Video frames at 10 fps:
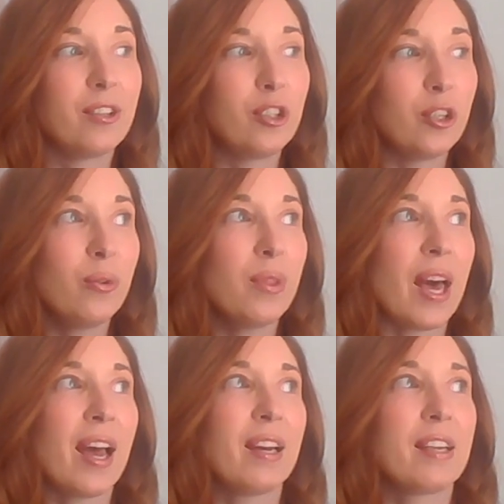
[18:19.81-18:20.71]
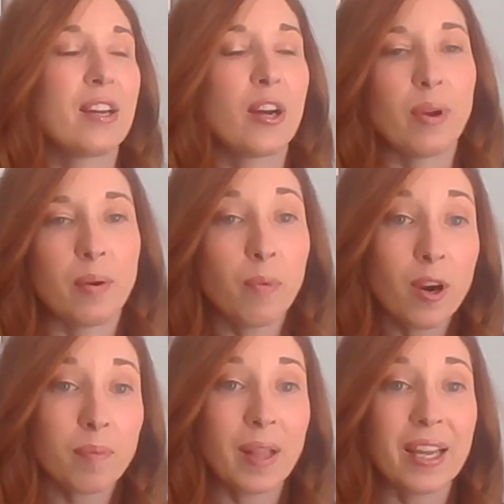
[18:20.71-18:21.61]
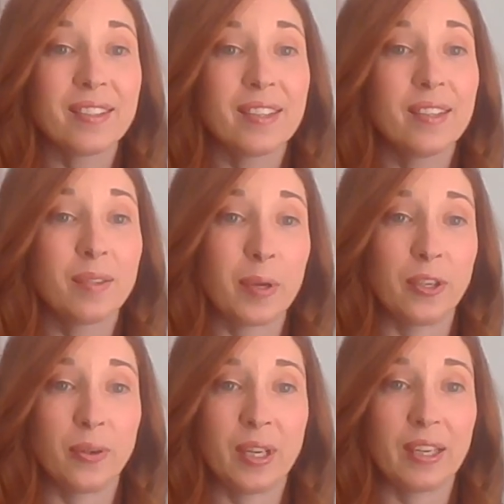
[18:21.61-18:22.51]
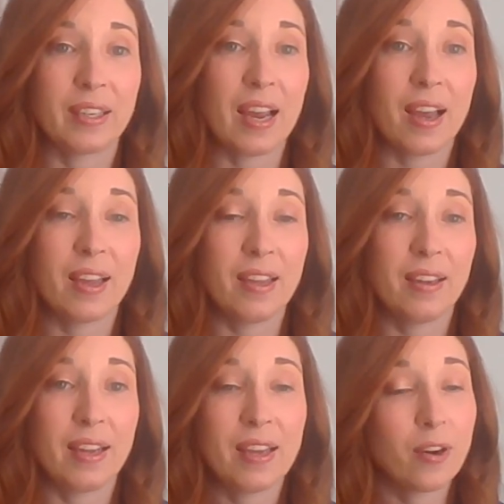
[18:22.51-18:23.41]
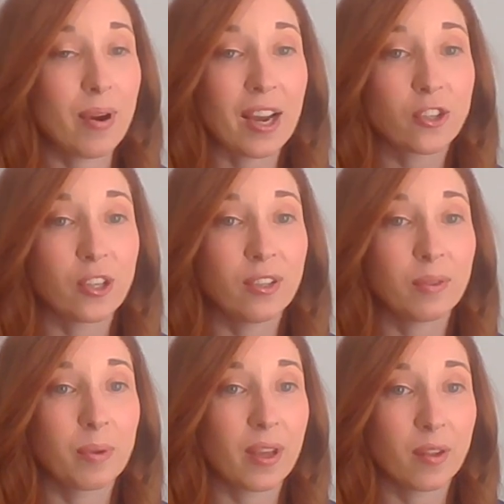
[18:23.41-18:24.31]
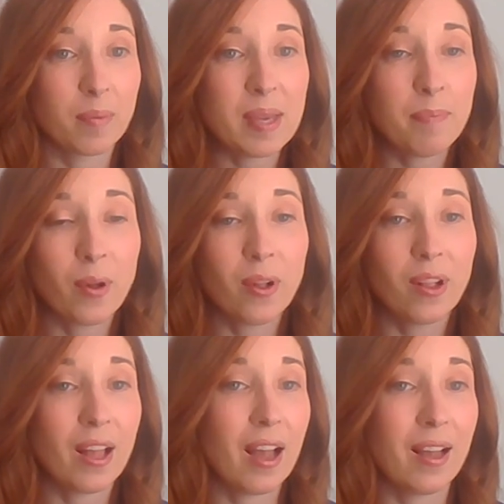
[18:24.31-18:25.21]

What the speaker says: do that, in workplaces, we do it in interactions with other people,